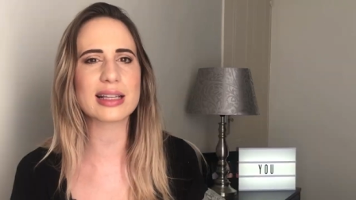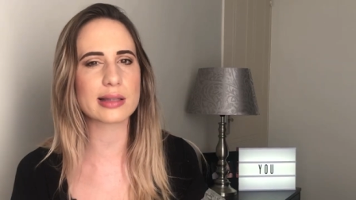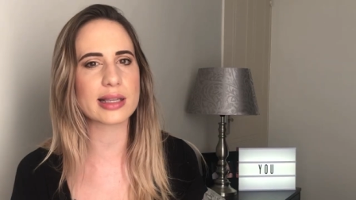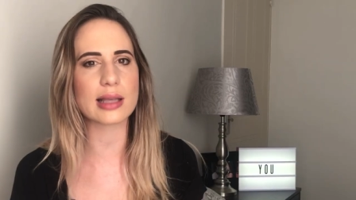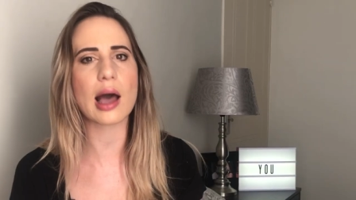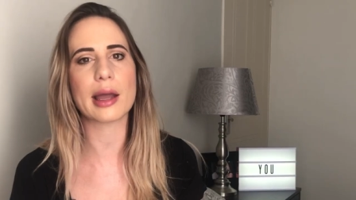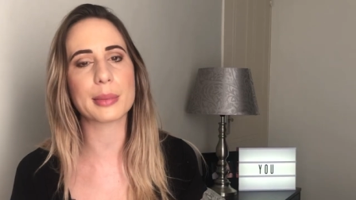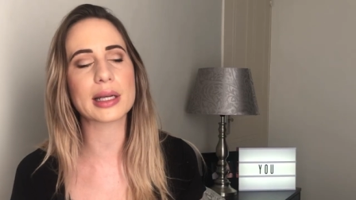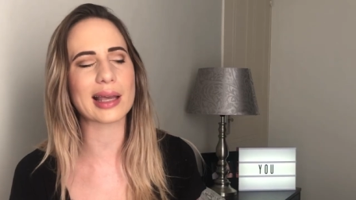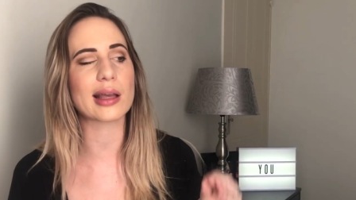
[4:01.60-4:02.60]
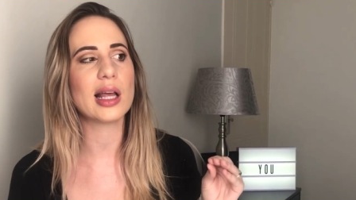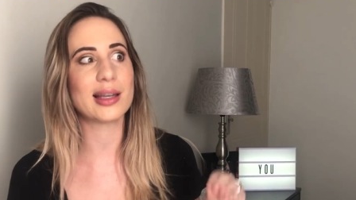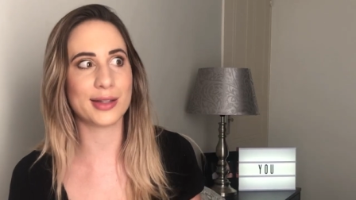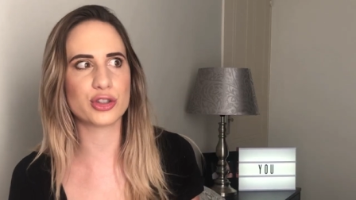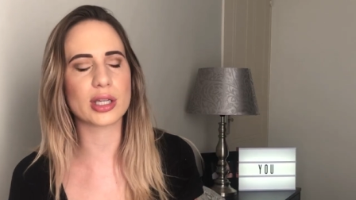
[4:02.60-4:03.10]
like CSI, I mean like
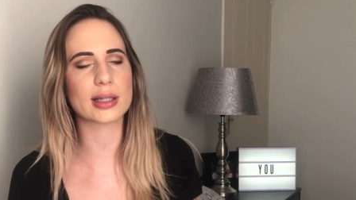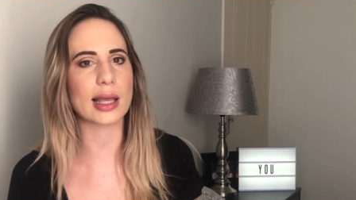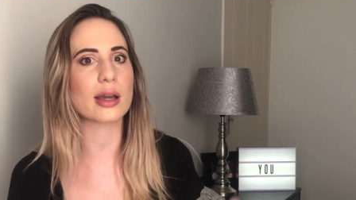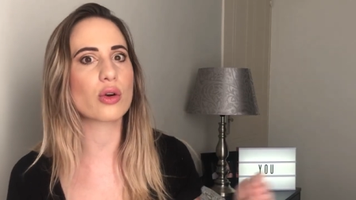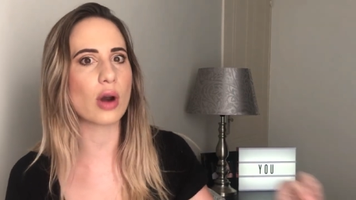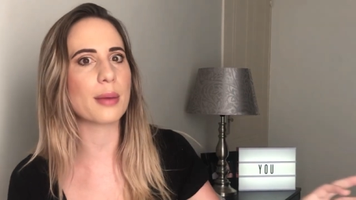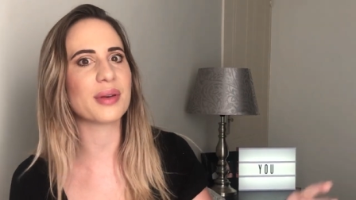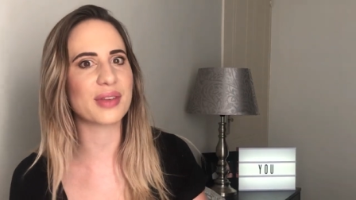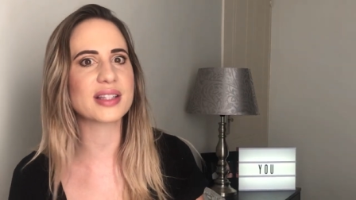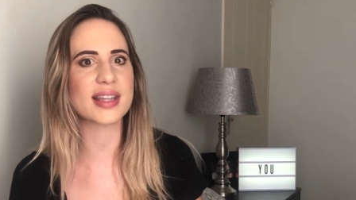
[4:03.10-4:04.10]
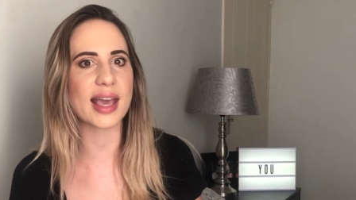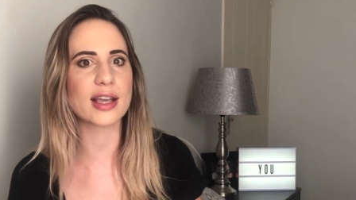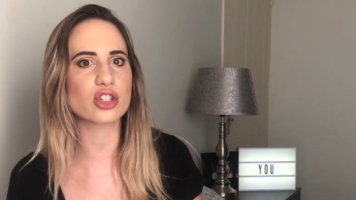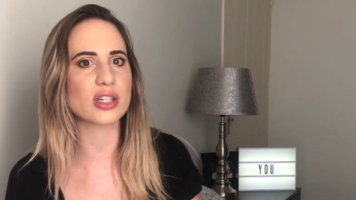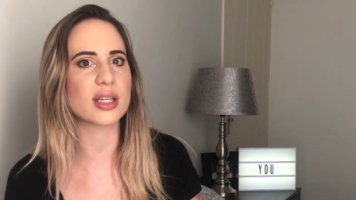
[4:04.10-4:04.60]
legit like crime
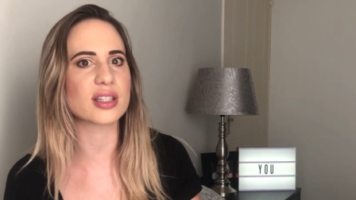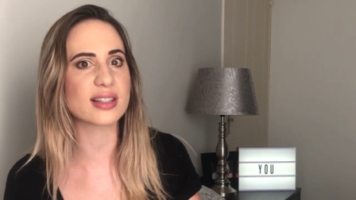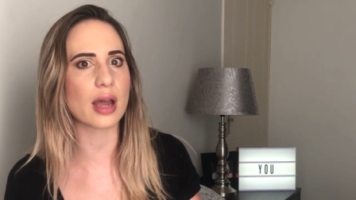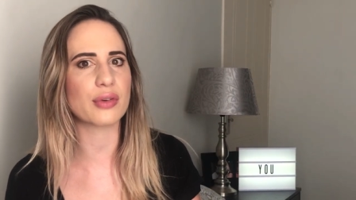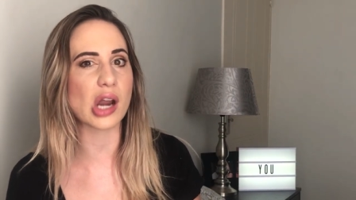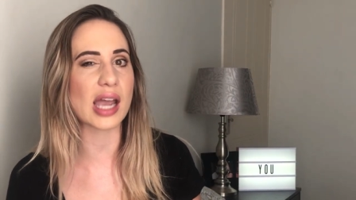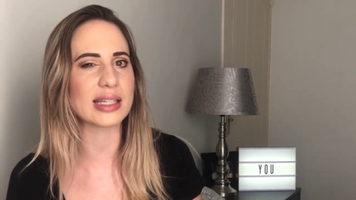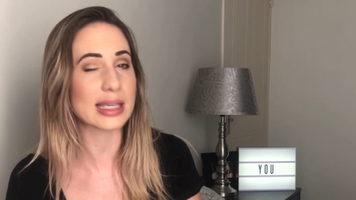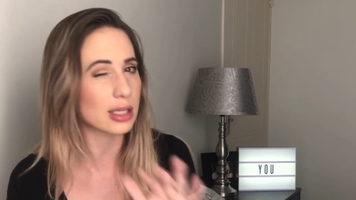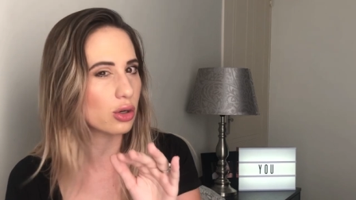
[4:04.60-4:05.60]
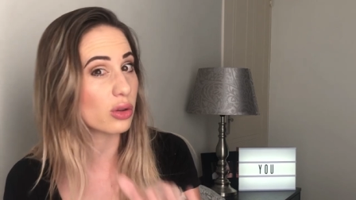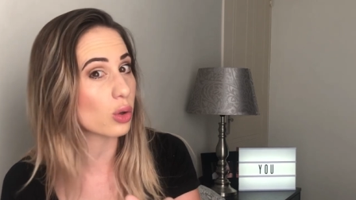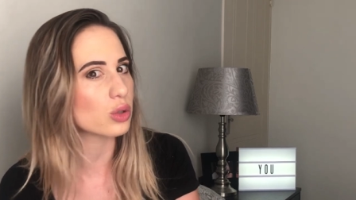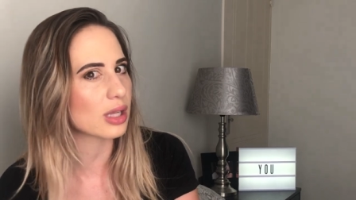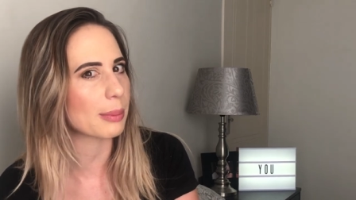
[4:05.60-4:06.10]
investigation, discovery ID, you know,
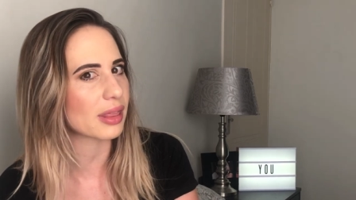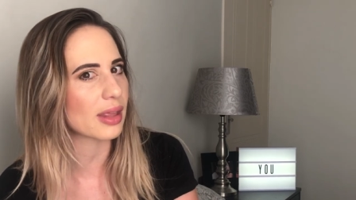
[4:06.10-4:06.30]
those type of